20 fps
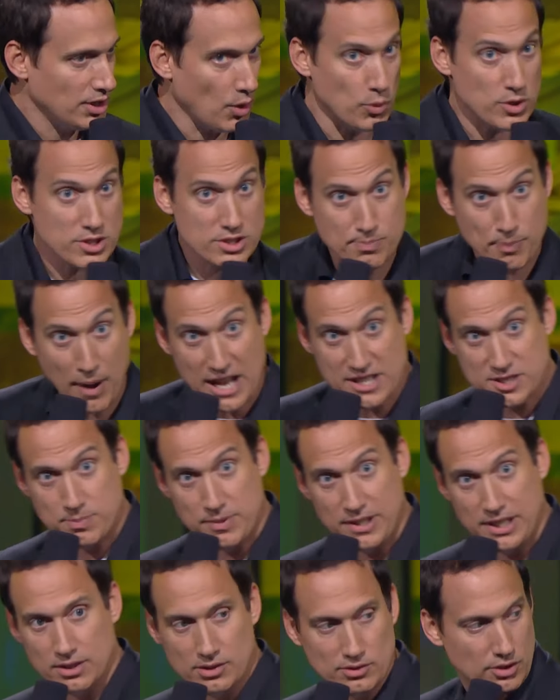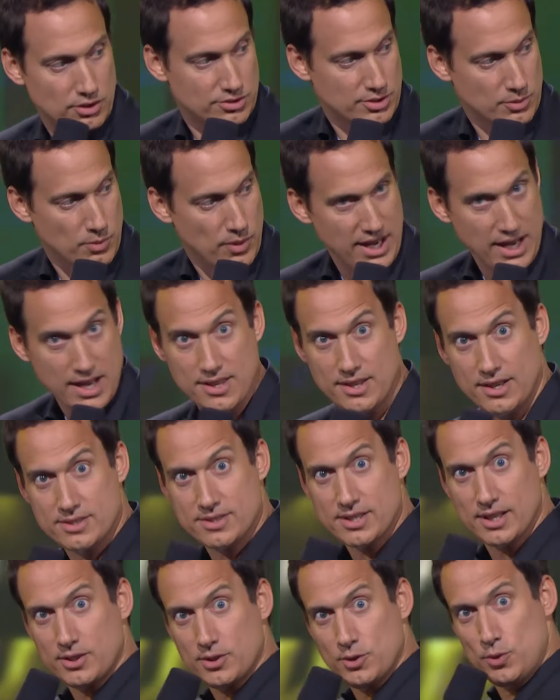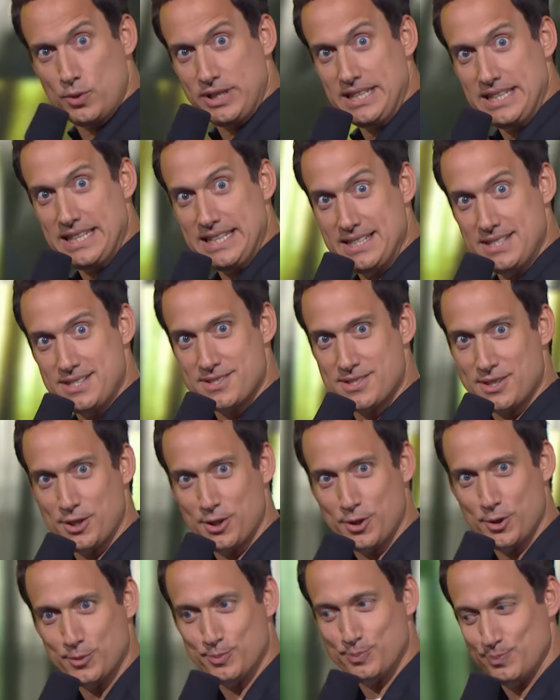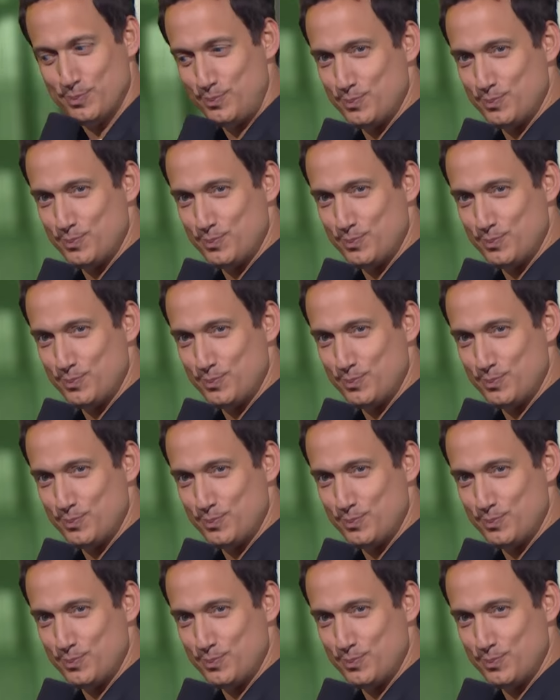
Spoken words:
he always spots me, looks away, and then it's like, ooh, he is cute,